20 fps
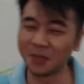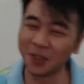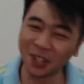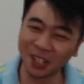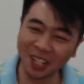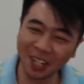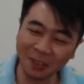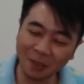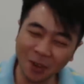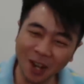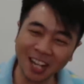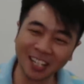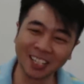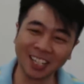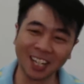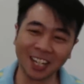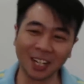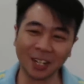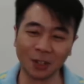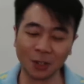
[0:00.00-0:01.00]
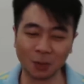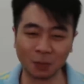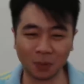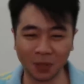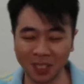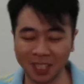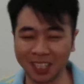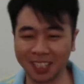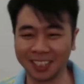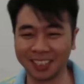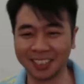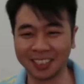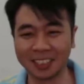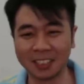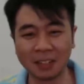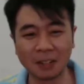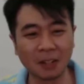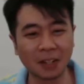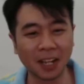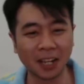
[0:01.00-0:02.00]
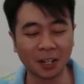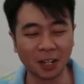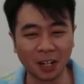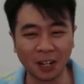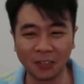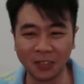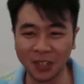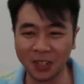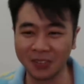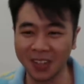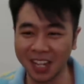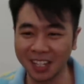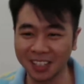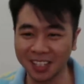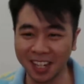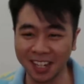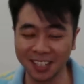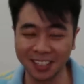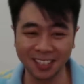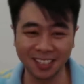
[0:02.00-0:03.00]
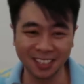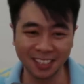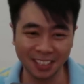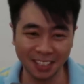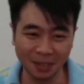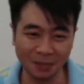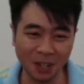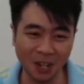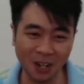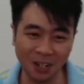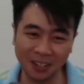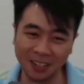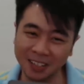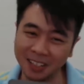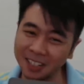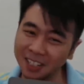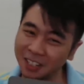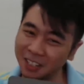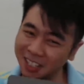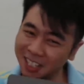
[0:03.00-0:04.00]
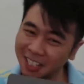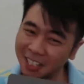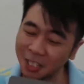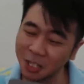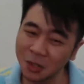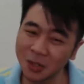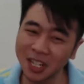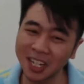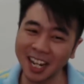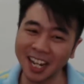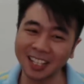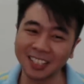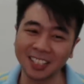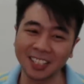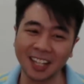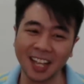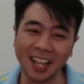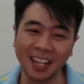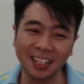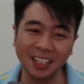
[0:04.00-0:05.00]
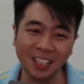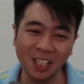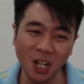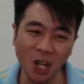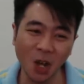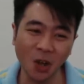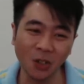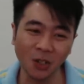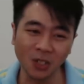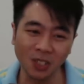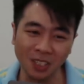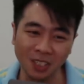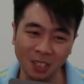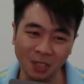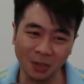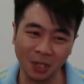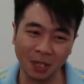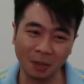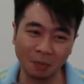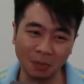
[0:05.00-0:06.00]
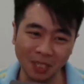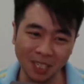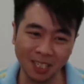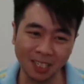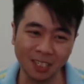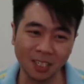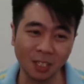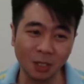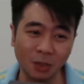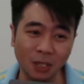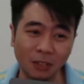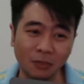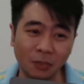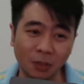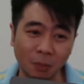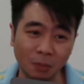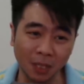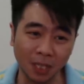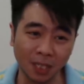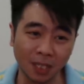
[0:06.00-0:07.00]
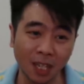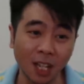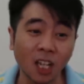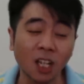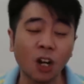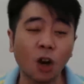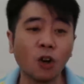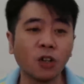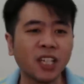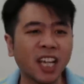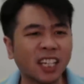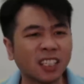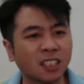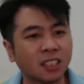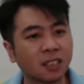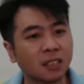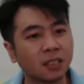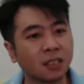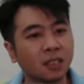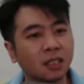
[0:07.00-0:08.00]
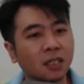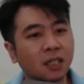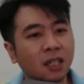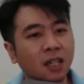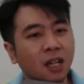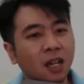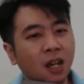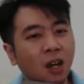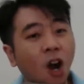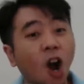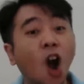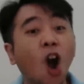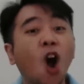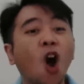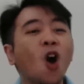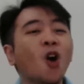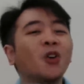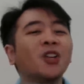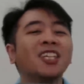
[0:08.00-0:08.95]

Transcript: more than one yellows, please. And all of them S S. Come on. You can do it, Axel. I know you can do it. Please do it for me. Oh yes. Oh